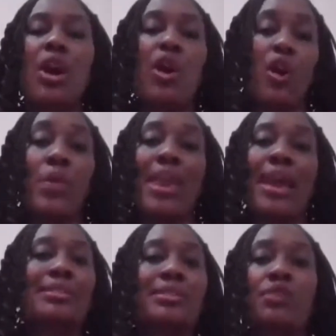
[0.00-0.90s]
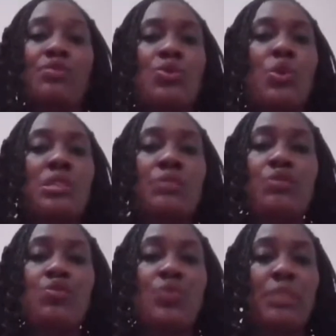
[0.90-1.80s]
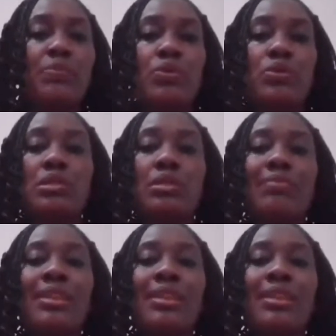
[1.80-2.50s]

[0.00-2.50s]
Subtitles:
Or we ourselves, we don't even read books.